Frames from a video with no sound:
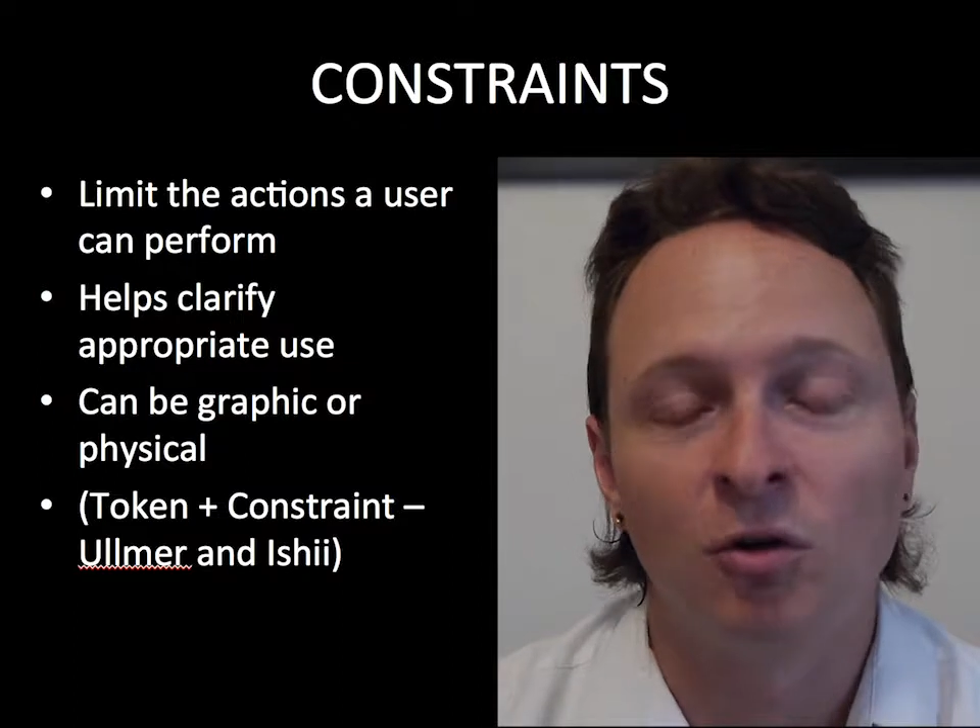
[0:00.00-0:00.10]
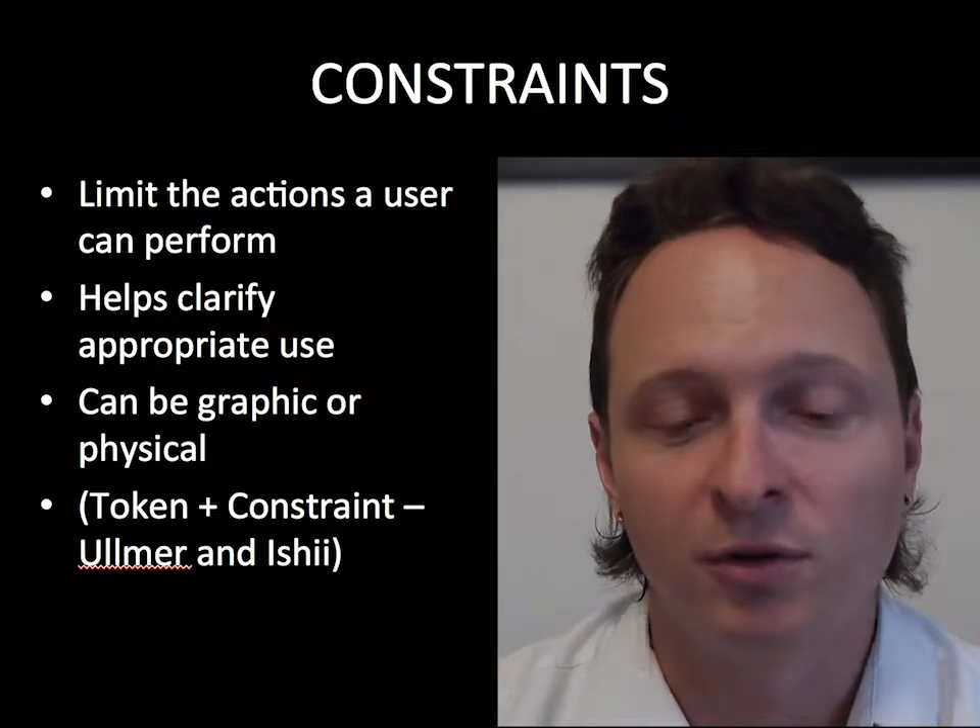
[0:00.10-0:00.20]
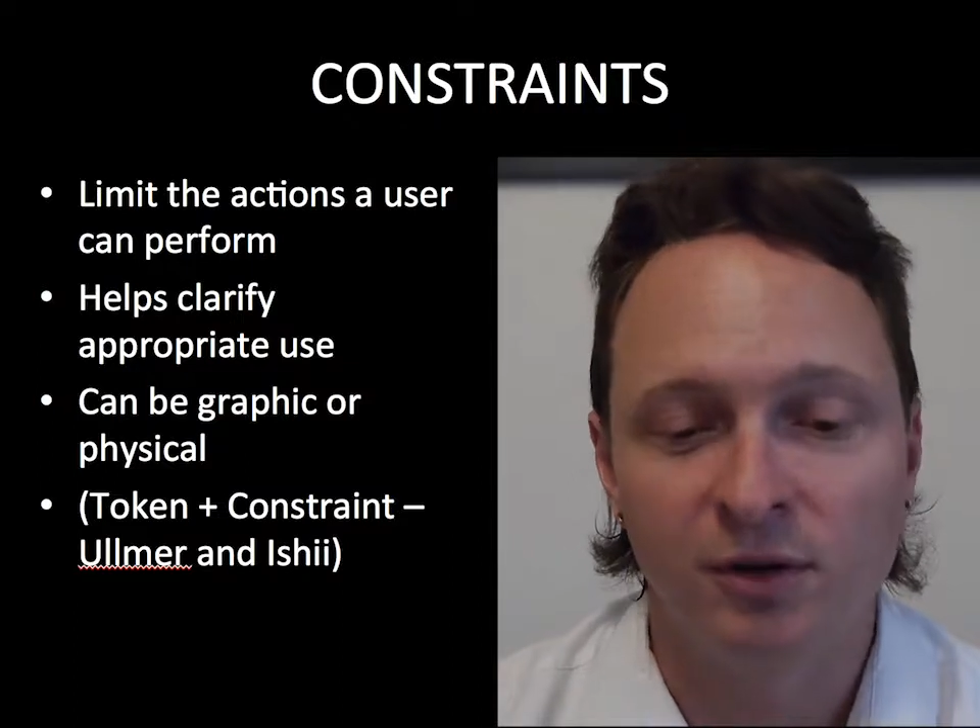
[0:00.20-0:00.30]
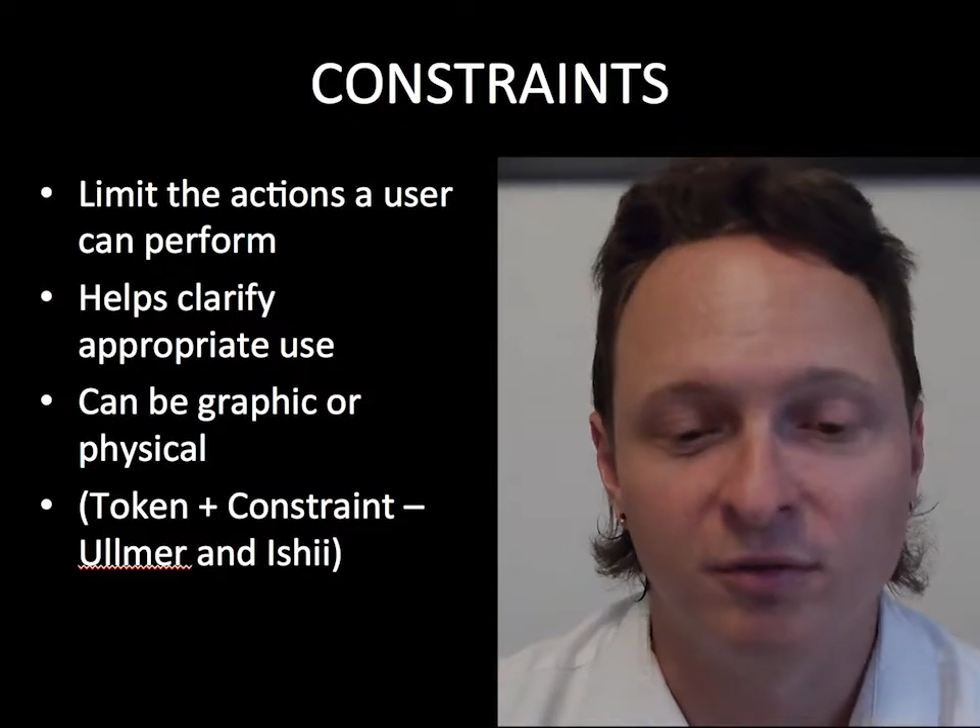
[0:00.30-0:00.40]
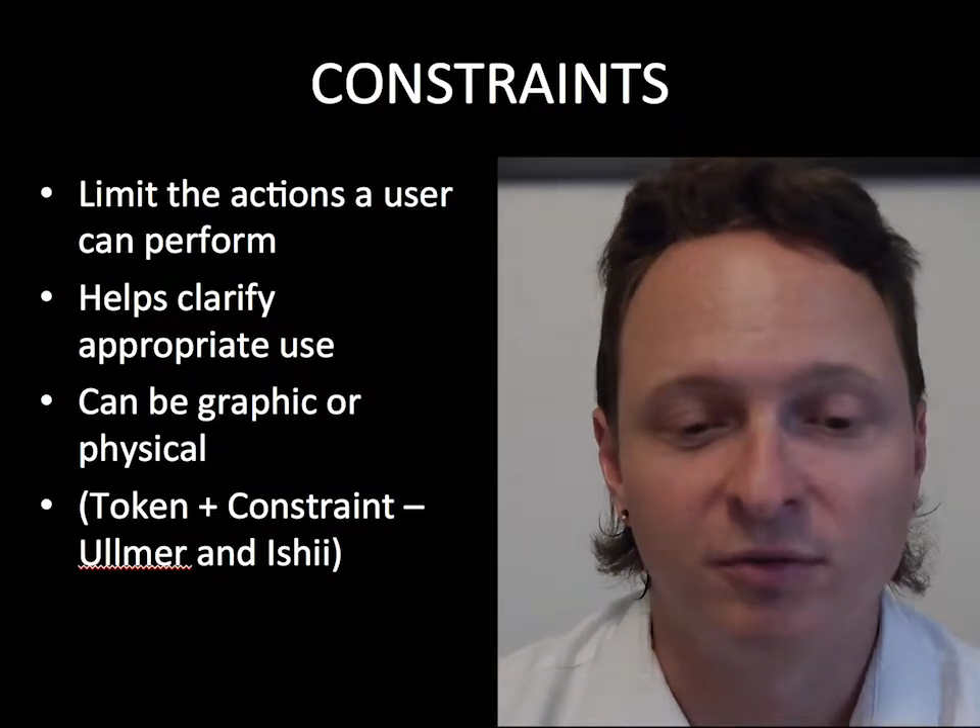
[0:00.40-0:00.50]
all
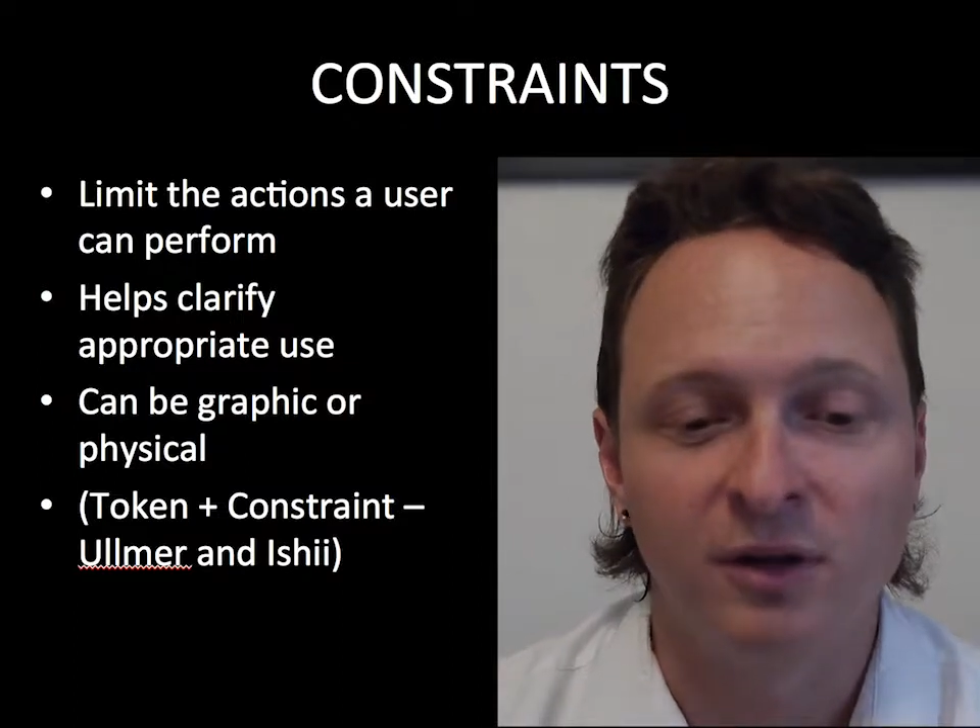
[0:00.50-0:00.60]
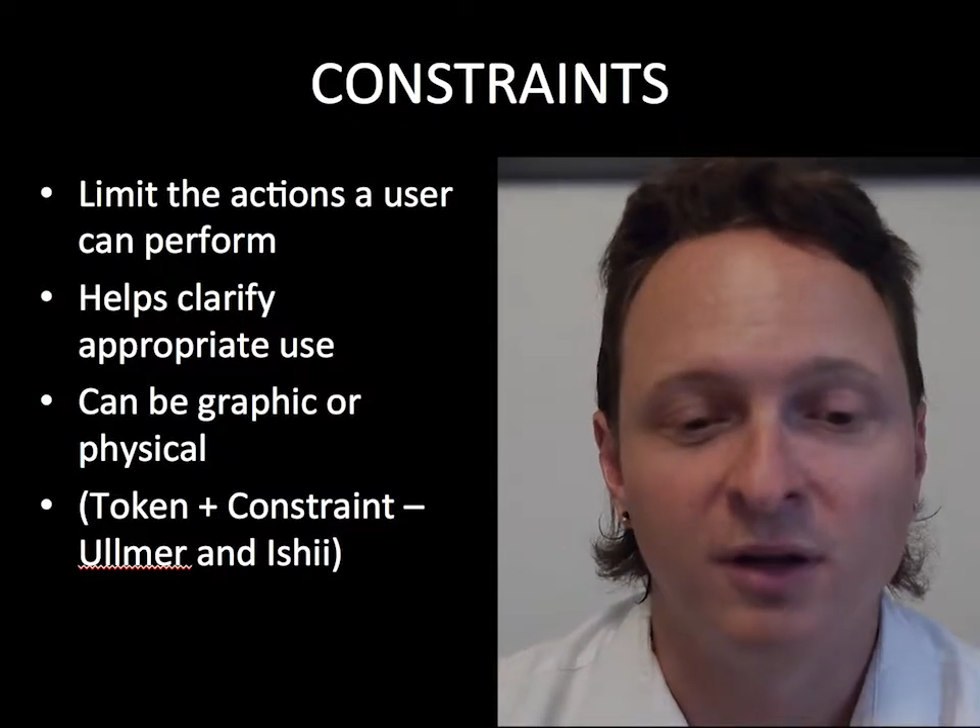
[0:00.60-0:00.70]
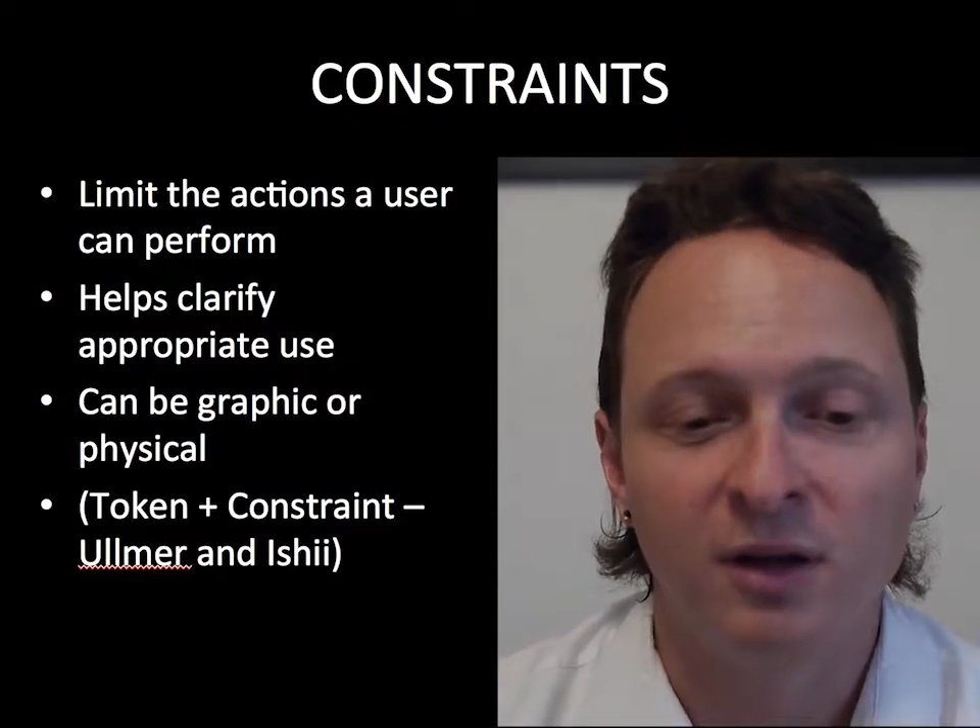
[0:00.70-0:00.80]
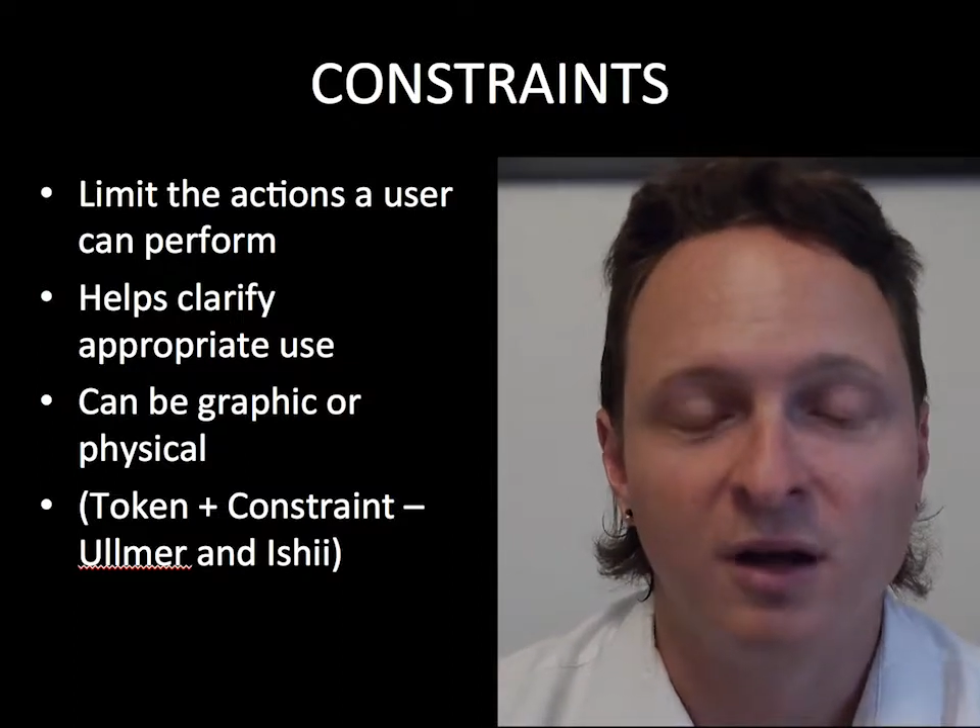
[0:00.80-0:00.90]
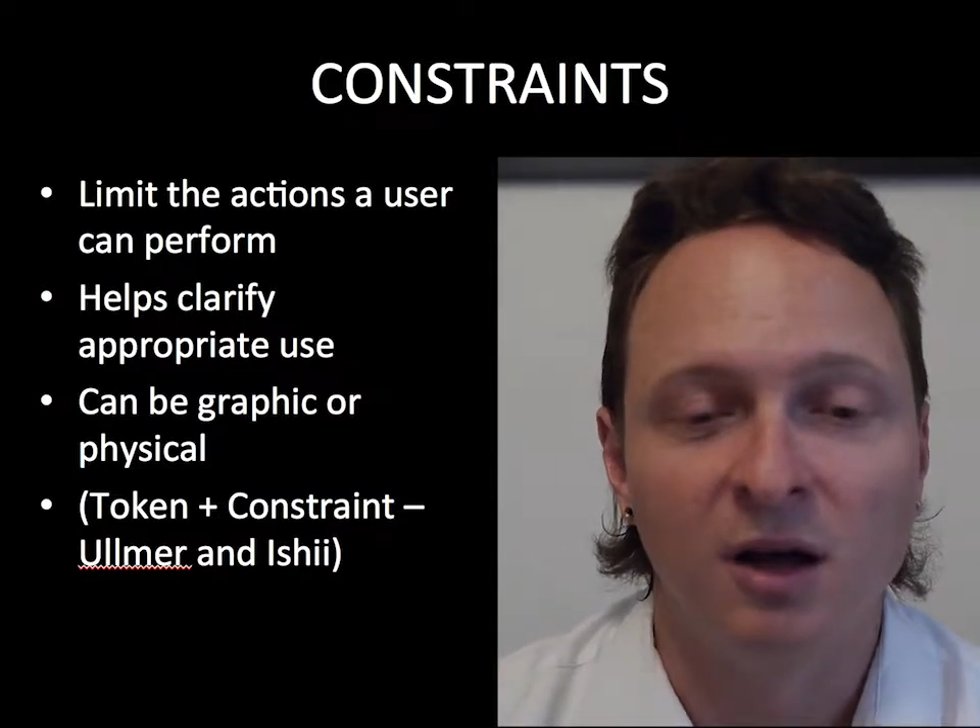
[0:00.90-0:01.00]
the different
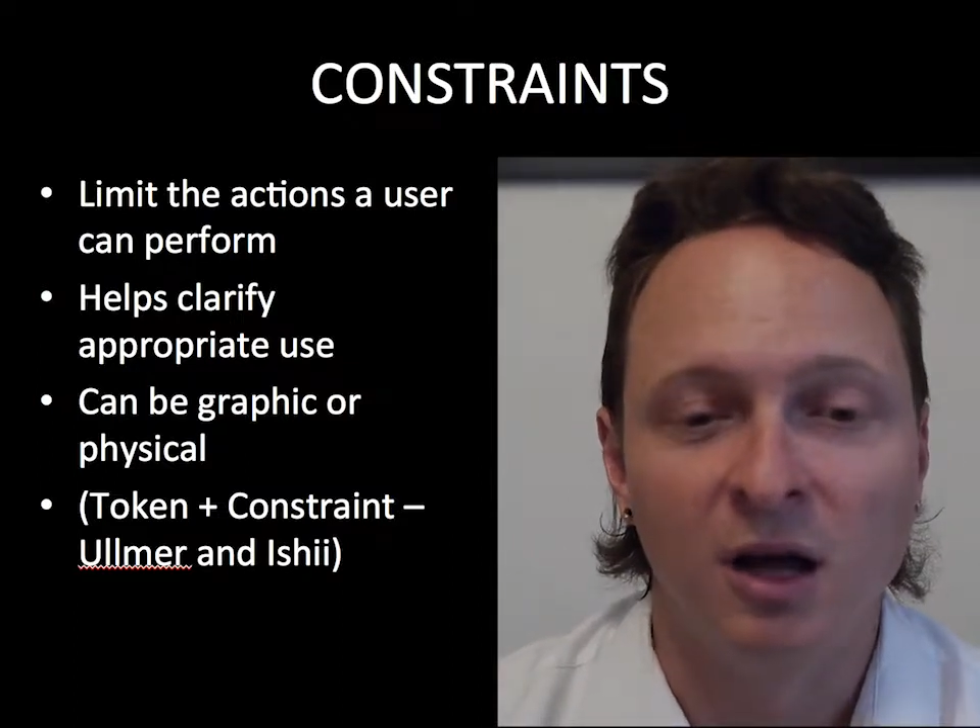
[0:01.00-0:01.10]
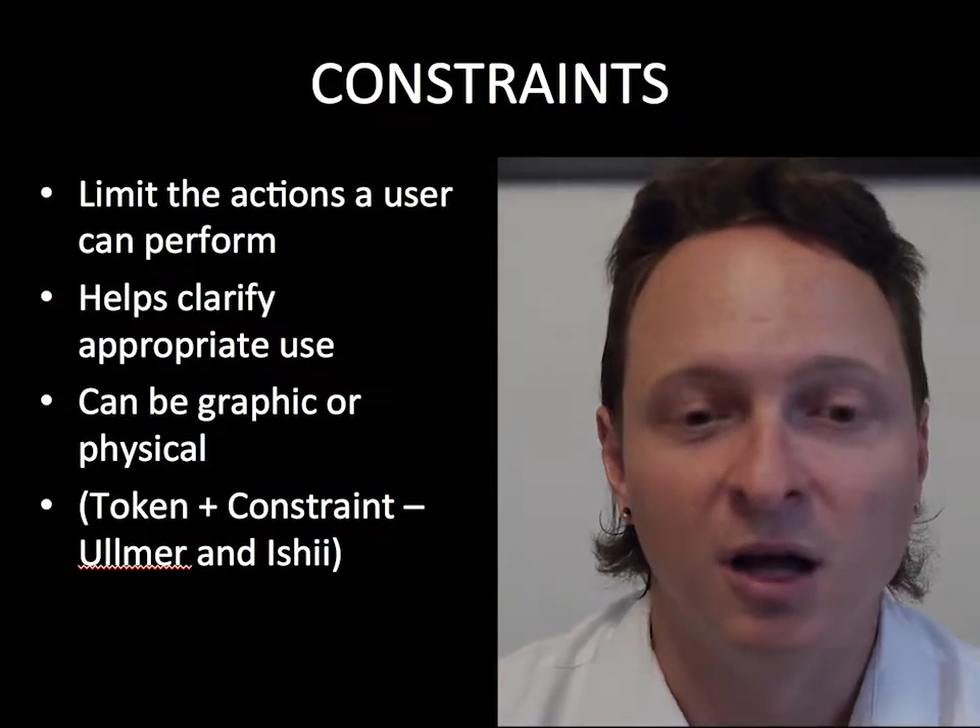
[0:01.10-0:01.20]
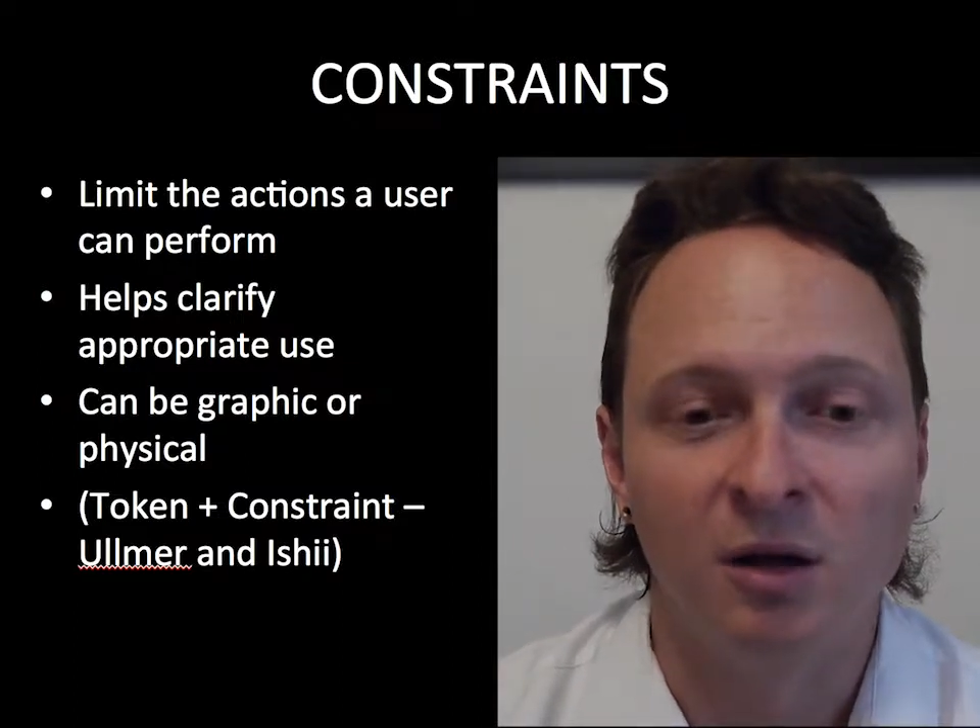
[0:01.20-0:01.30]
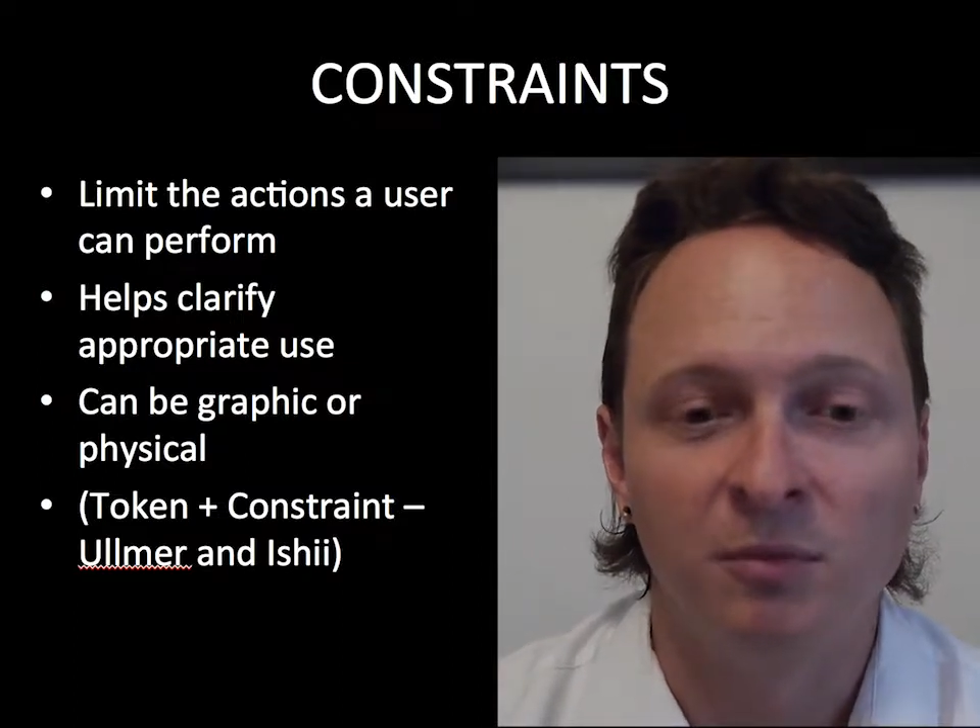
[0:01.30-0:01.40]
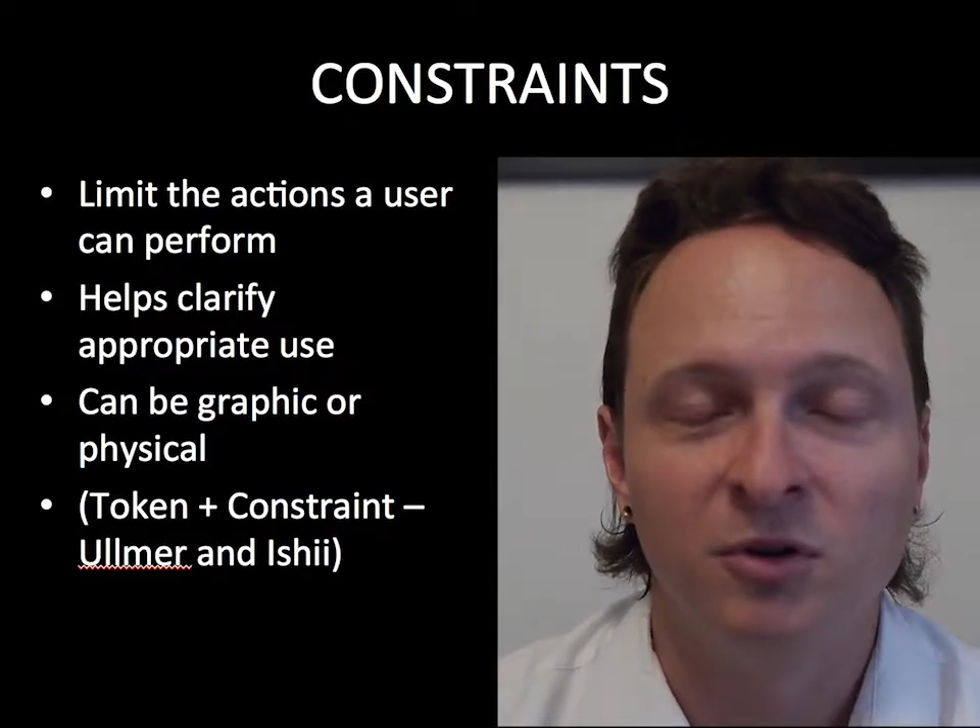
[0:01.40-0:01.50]
uh,